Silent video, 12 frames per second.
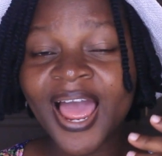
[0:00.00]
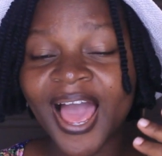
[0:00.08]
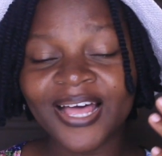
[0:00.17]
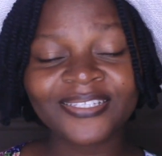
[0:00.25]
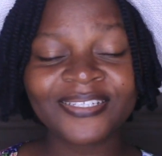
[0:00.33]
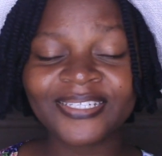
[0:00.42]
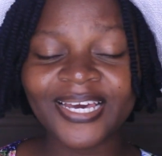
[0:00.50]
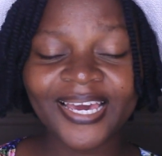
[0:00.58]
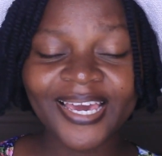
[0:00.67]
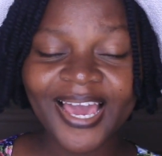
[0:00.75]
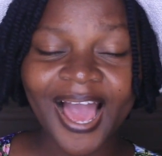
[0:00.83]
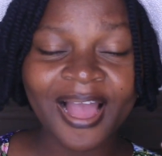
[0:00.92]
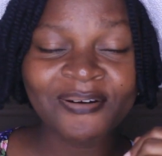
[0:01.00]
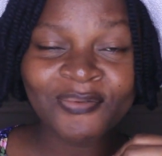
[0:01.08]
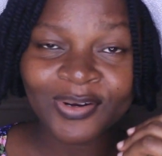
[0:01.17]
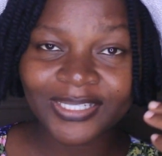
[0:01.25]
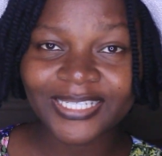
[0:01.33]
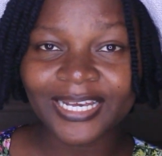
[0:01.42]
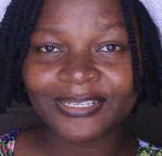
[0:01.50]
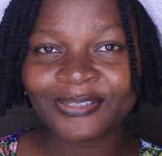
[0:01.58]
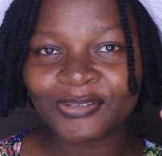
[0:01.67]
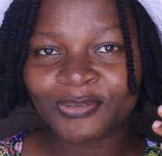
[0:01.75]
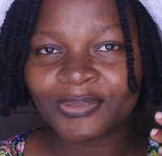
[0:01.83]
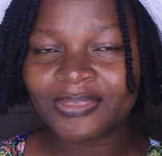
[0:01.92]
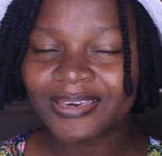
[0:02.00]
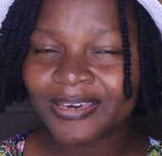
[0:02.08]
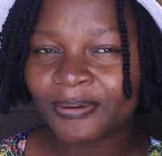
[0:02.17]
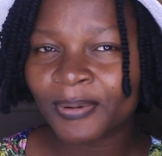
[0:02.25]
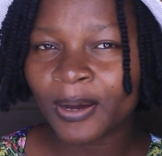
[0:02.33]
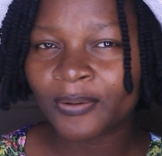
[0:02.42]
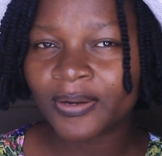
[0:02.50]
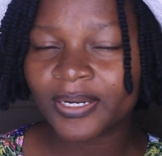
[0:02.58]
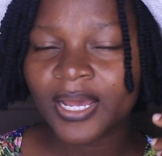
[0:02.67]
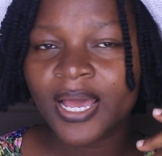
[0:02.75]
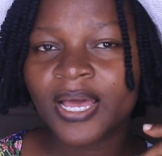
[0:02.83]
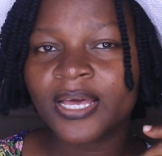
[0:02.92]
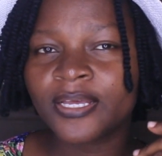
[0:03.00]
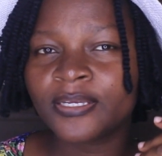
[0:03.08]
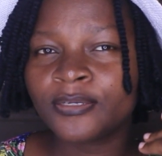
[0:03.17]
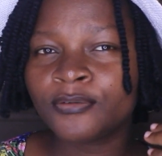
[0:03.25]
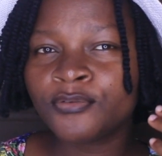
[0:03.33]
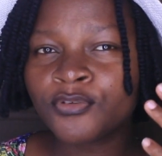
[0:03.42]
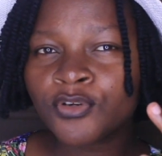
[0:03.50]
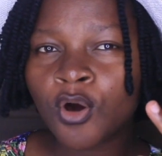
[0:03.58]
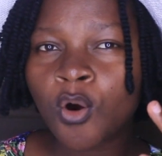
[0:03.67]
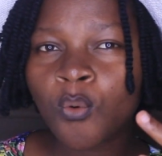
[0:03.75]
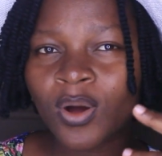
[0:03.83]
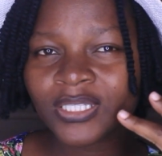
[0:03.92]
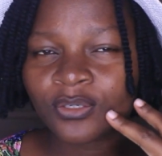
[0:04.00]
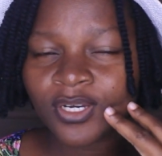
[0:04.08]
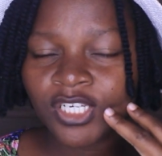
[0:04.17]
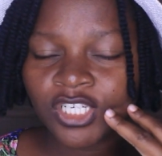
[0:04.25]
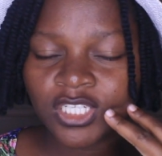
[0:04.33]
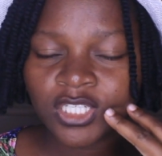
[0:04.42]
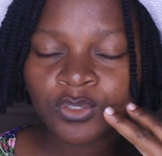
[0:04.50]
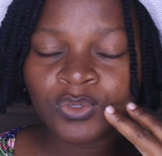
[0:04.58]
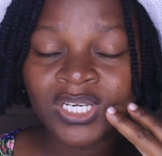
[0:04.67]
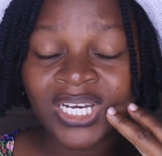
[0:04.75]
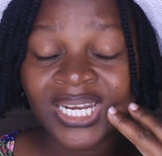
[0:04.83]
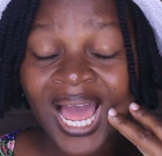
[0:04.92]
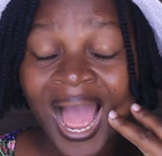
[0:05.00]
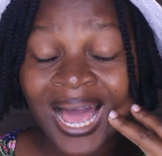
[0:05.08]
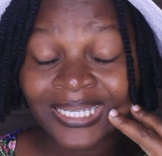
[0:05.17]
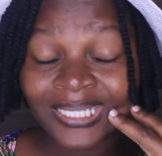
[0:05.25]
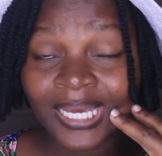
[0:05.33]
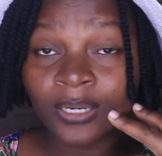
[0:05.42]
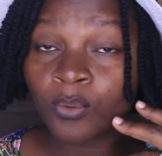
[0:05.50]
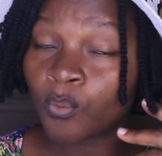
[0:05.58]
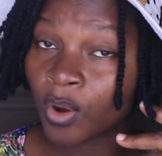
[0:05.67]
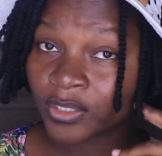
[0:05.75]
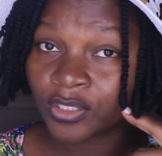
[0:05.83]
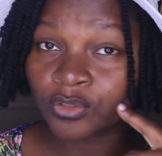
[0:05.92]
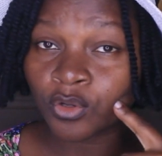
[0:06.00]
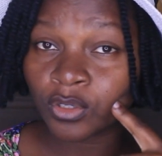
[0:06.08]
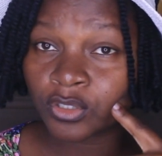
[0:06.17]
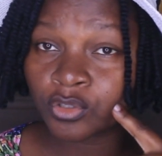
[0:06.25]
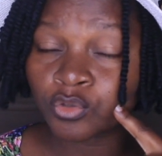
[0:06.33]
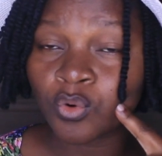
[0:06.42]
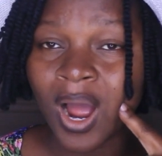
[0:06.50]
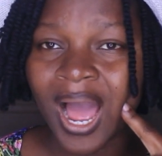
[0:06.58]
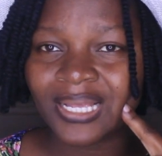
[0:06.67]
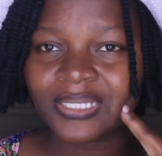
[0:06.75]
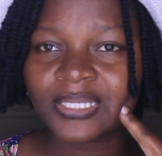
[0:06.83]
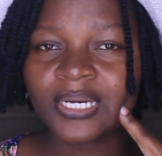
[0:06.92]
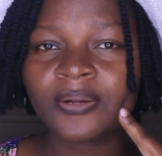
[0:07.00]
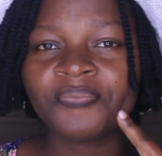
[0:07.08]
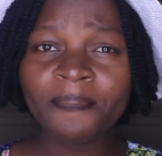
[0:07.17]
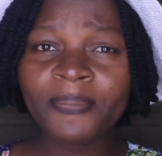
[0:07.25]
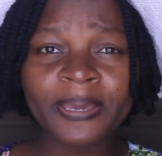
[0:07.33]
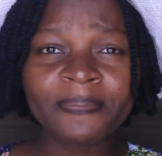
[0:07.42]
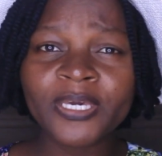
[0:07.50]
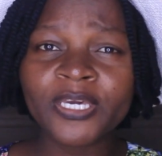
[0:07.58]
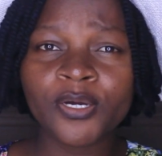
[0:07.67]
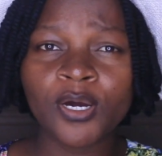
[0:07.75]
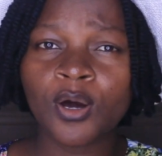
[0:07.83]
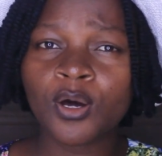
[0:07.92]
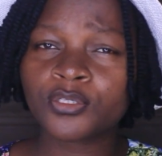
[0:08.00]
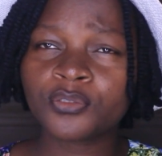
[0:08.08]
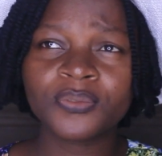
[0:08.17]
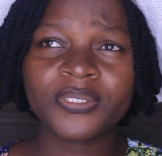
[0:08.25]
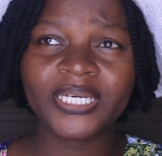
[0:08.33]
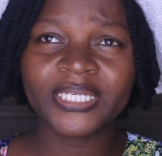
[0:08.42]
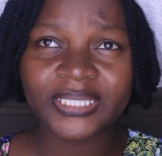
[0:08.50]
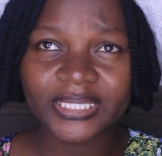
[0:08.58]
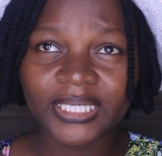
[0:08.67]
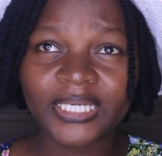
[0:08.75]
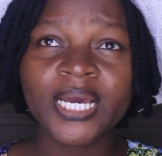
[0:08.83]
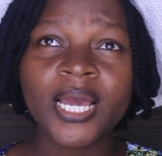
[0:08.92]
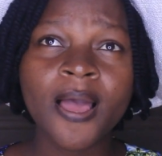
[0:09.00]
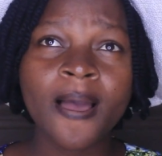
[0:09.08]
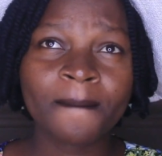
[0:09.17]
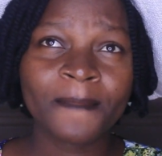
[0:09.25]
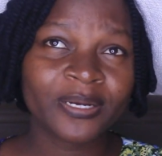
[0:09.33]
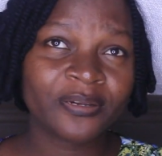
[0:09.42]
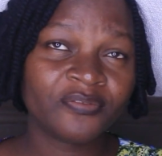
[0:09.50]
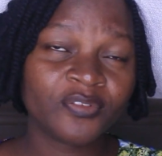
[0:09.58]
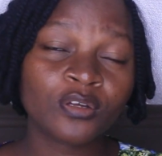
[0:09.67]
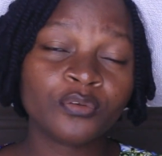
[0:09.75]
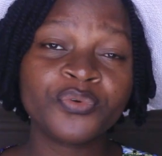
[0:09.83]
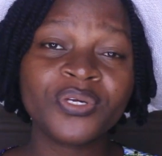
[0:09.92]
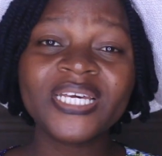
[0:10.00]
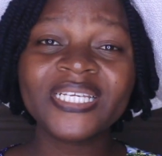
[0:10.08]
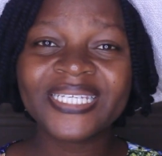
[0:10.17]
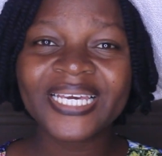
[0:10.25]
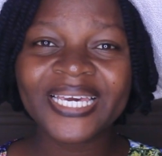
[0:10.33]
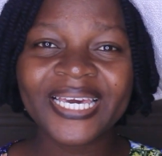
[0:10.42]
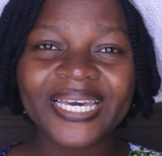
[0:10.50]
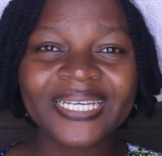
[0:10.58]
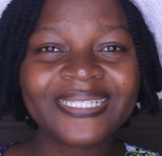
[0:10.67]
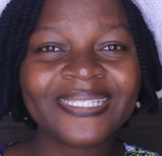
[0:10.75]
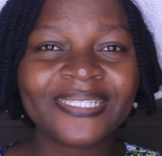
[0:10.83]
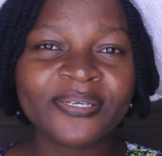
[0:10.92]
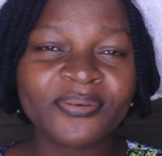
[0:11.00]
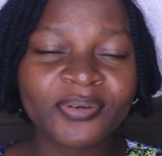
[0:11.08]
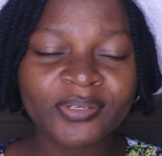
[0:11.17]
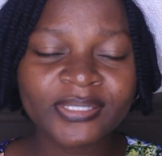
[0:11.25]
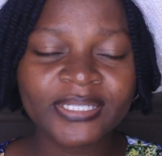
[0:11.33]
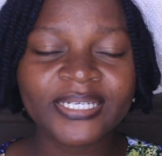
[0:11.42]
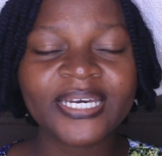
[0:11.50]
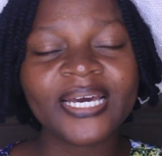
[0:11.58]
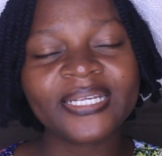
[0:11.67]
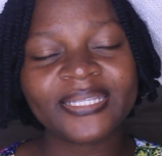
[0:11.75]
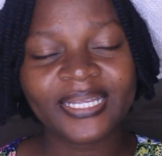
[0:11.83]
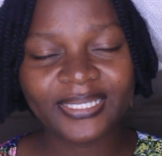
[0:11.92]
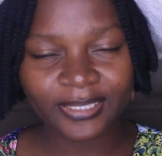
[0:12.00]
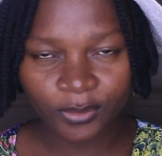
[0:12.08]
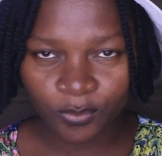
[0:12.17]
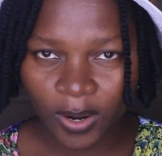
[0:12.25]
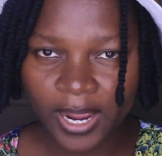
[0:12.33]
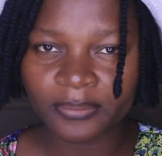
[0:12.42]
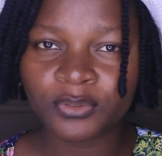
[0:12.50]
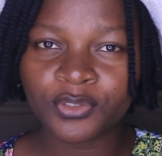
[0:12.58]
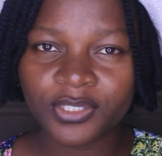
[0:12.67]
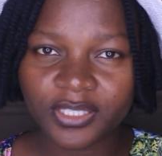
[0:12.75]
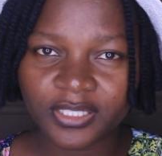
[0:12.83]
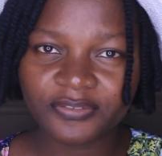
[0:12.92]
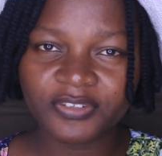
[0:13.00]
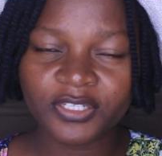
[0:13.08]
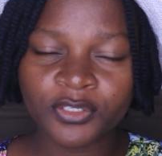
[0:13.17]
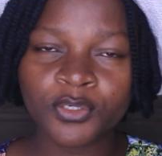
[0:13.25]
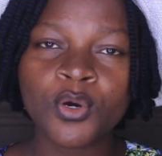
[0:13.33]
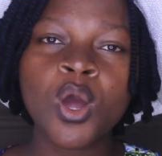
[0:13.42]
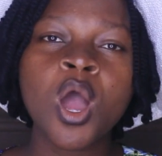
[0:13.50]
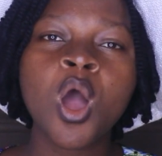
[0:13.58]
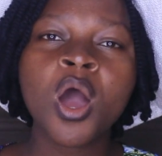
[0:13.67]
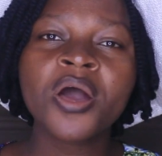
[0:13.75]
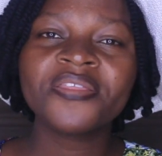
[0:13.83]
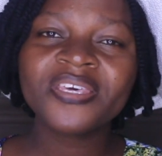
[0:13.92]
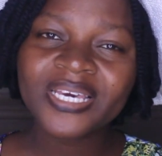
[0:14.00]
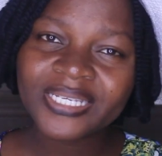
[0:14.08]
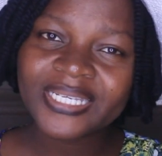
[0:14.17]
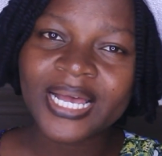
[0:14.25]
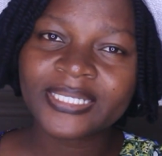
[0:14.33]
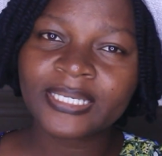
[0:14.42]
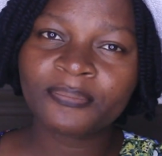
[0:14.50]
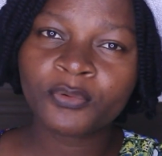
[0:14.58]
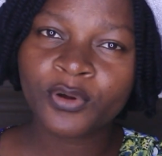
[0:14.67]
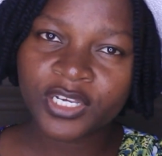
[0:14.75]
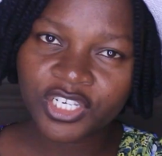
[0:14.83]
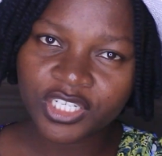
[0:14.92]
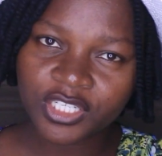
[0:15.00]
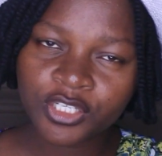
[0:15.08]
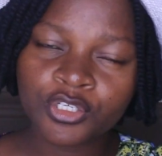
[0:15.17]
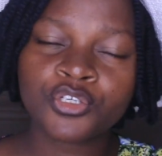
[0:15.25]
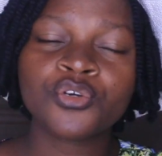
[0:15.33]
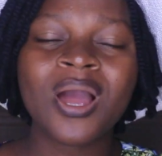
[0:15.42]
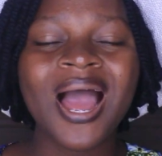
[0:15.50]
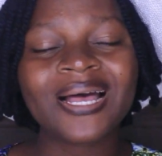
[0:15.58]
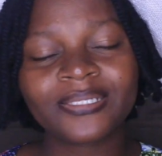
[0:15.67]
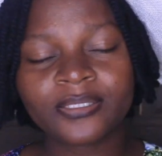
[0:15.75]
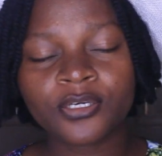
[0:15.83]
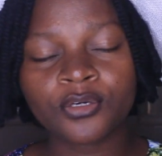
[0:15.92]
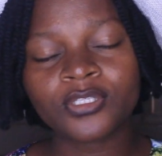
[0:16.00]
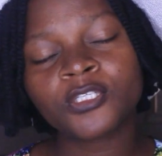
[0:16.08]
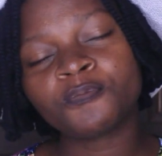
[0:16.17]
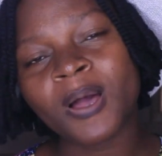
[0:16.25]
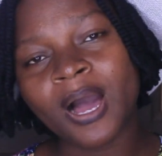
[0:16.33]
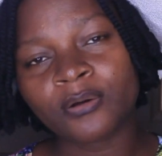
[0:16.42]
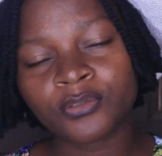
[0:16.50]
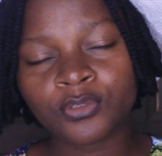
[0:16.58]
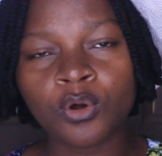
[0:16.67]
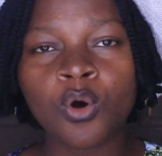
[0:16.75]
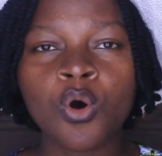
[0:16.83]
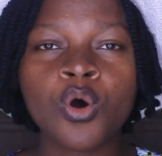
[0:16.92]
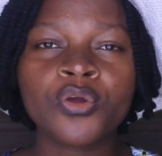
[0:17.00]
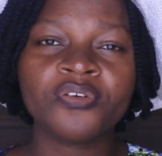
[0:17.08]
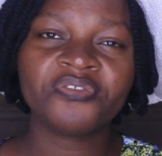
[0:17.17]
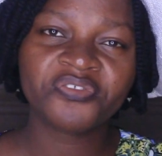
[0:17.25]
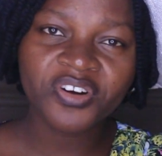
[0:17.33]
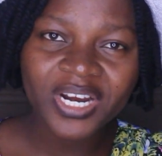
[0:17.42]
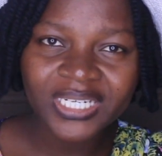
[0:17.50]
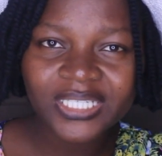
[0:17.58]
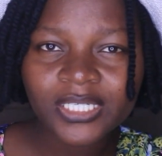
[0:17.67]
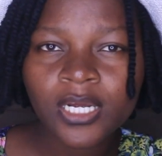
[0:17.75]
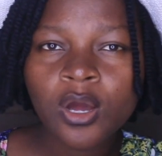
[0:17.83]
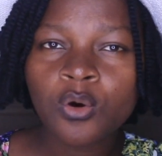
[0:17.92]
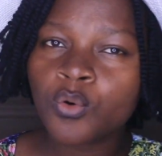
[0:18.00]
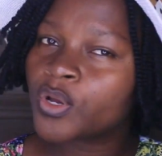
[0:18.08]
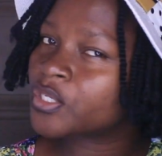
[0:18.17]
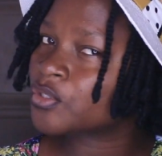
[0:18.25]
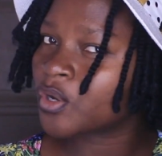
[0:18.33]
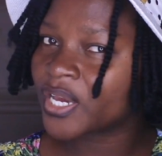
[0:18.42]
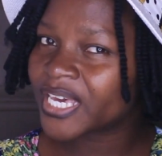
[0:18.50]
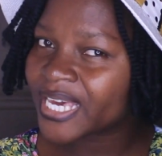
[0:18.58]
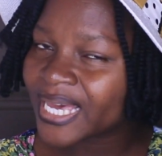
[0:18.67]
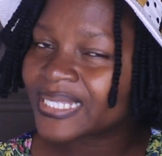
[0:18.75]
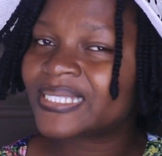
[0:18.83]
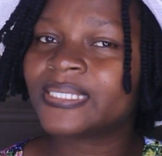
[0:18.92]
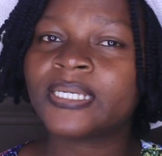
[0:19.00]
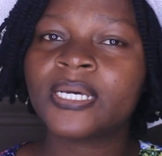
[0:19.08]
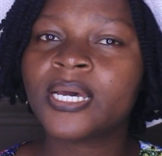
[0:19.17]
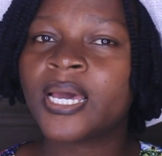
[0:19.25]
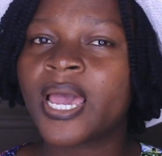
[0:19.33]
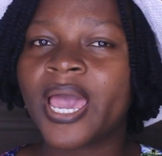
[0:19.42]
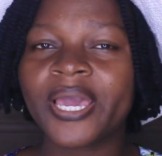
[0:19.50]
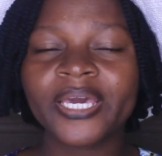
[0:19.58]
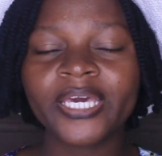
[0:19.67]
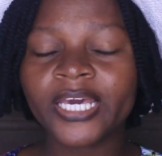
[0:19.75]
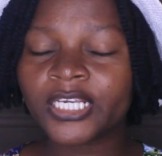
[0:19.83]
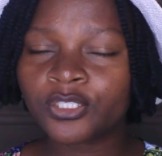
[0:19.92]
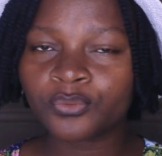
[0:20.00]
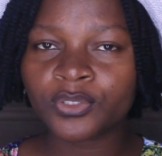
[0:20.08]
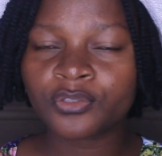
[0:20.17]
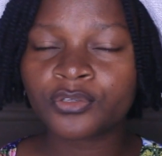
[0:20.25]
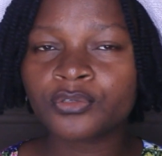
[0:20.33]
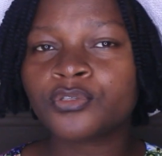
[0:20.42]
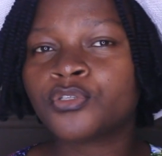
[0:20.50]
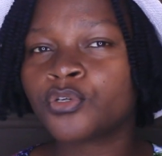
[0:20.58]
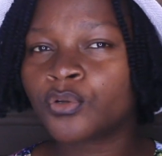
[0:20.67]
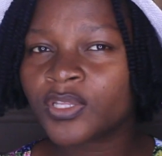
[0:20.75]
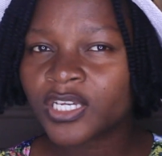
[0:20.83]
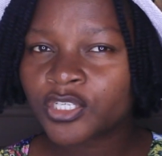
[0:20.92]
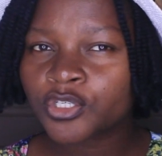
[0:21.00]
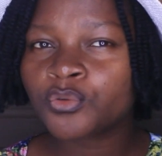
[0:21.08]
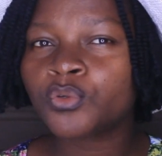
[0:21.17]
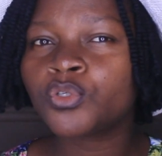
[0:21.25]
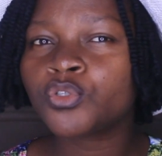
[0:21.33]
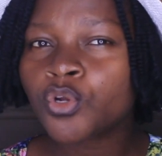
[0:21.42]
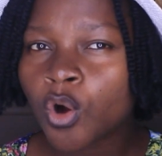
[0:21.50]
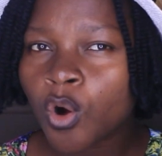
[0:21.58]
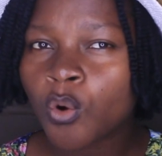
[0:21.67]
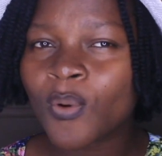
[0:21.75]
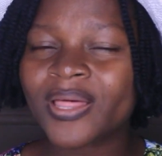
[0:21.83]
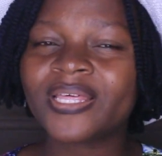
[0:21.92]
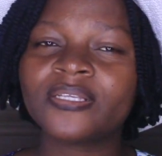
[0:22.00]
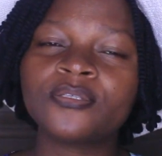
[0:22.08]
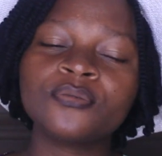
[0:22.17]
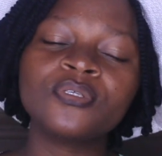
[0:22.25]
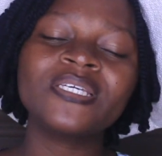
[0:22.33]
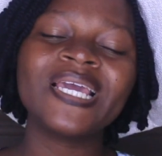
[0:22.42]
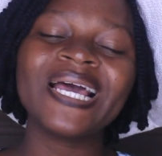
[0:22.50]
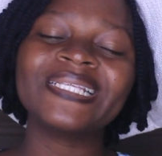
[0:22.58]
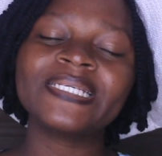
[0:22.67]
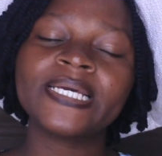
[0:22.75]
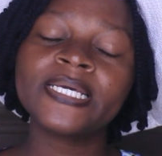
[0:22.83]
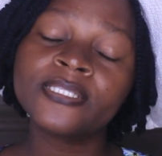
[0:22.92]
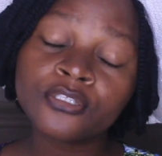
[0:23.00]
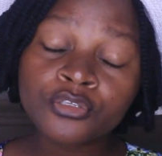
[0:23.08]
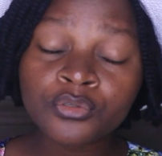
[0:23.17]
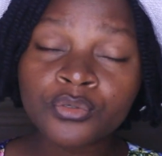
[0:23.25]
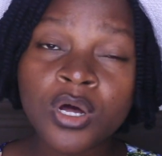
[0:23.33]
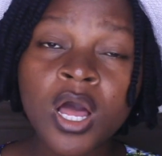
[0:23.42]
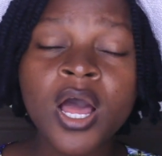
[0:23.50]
And today, I want us to think about it, know what questions we can ask and what not to ask. Maybe you're also dating, but you've not really taken it seriously yet. That is why I'm doing this video. These are some questions you should ask your spouse or your friend who is not yet engage with you, so that you will know whether to get into